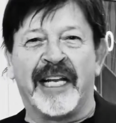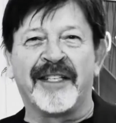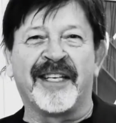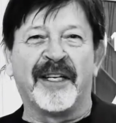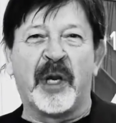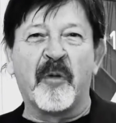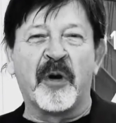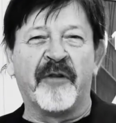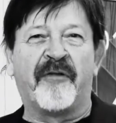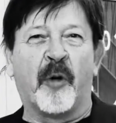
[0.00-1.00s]
and Sunday
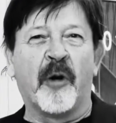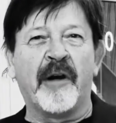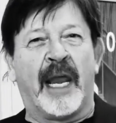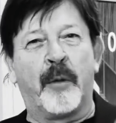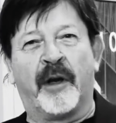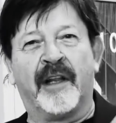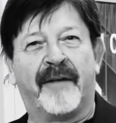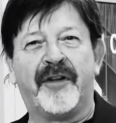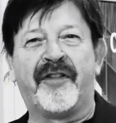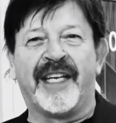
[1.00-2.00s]
1 to 4, and we'd
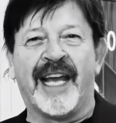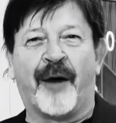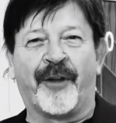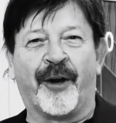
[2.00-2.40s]
love to see you out there.